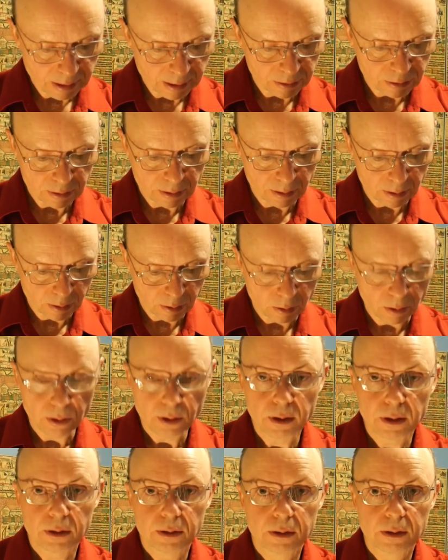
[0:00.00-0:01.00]
is the
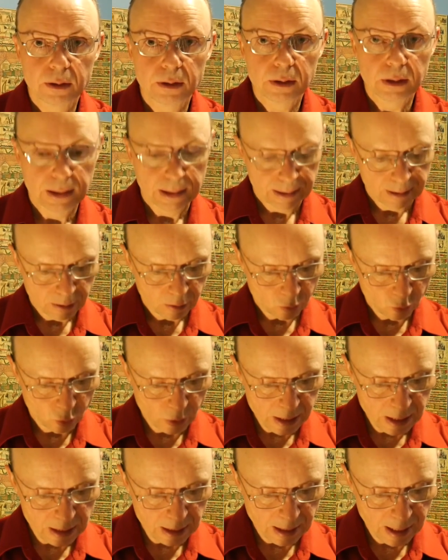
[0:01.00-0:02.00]
Lord.
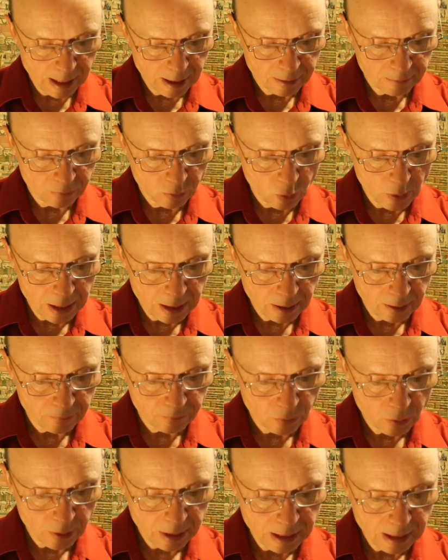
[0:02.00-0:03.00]
We have waited
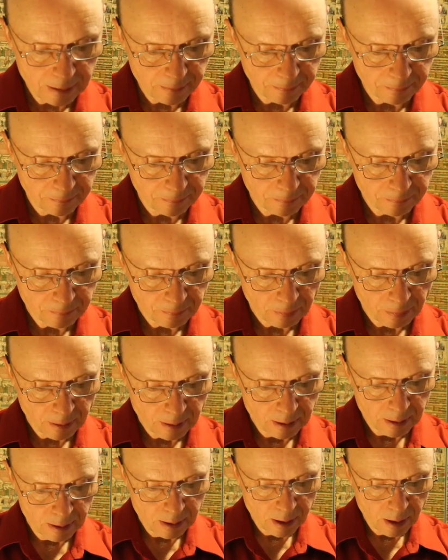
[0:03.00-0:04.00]
for him.
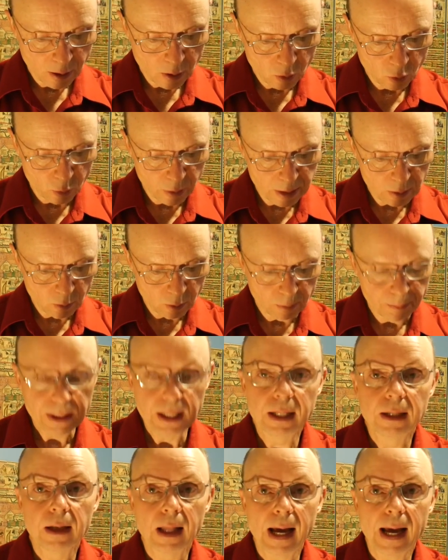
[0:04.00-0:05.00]
We will be
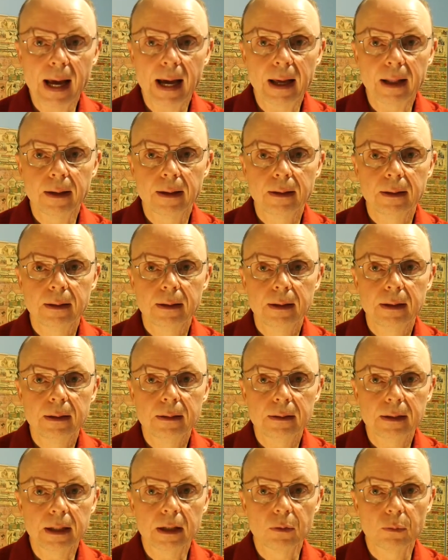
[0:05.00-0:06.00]
glad
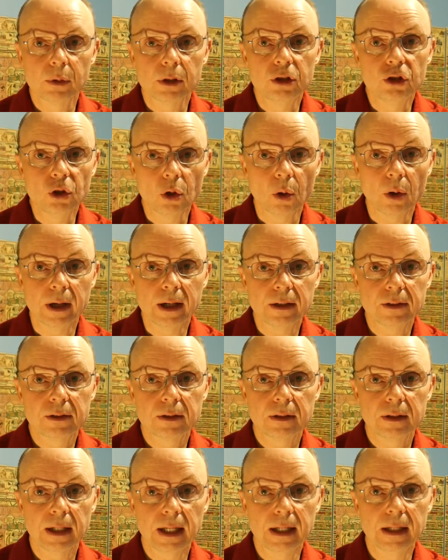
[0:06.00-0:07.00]
and
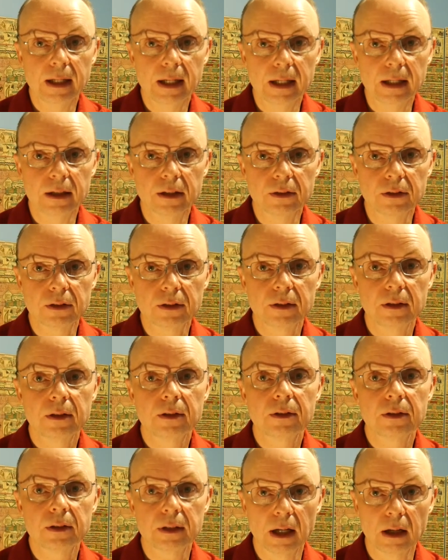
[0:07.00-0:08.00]
rejoice in his
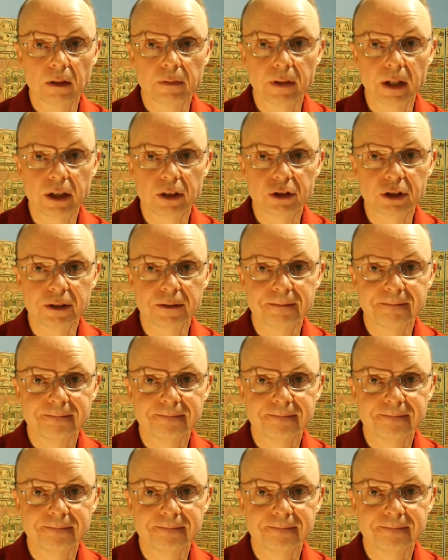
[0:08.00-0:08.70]
salvation.